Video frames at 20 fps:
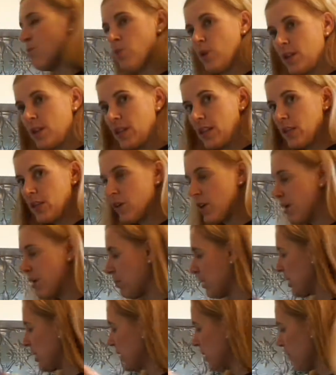putting the lid on our
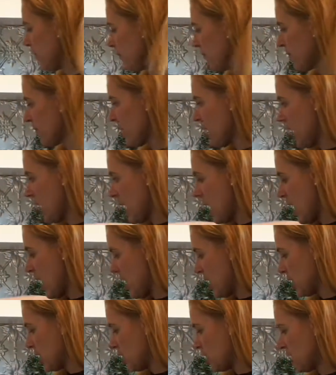blender
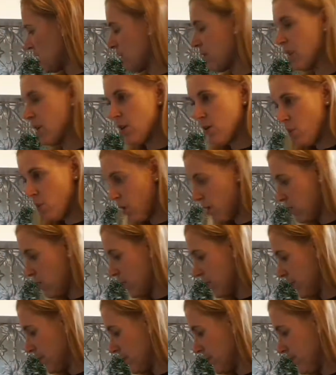and just giving it a
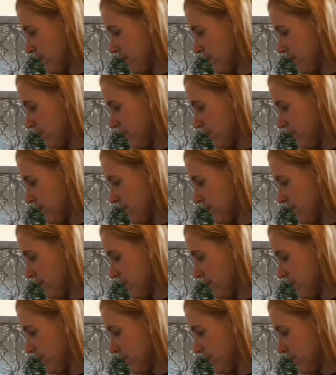whirl.